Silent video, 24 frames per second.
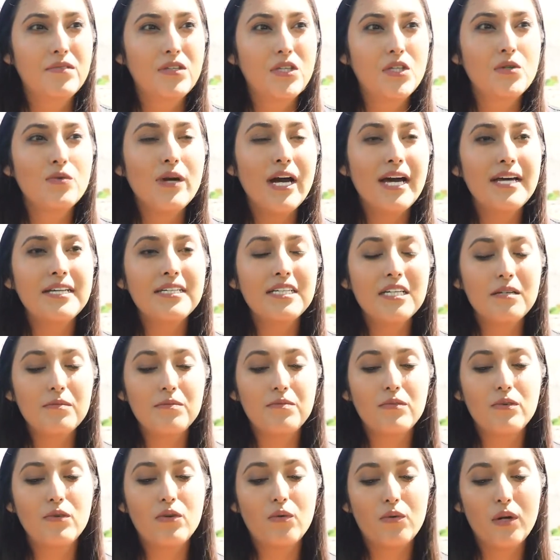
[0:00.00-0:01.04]
you end up
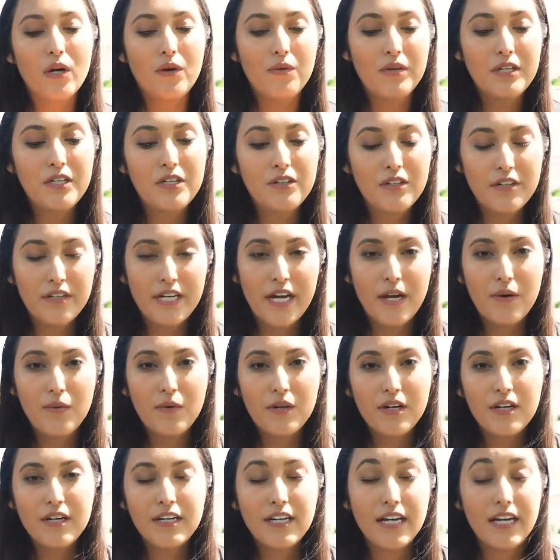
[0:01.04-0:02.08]
growing your
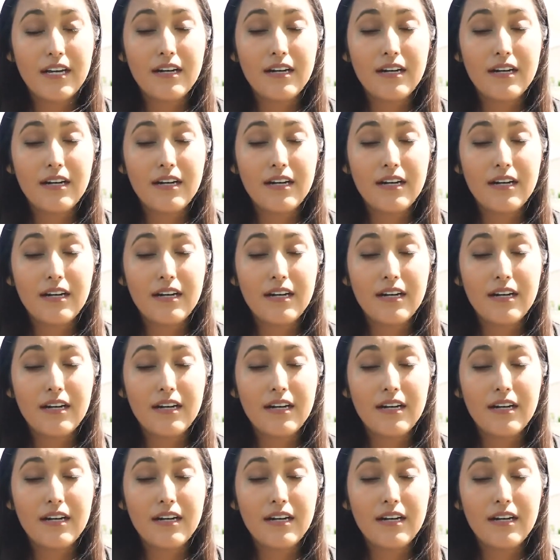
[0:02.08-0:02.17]
network.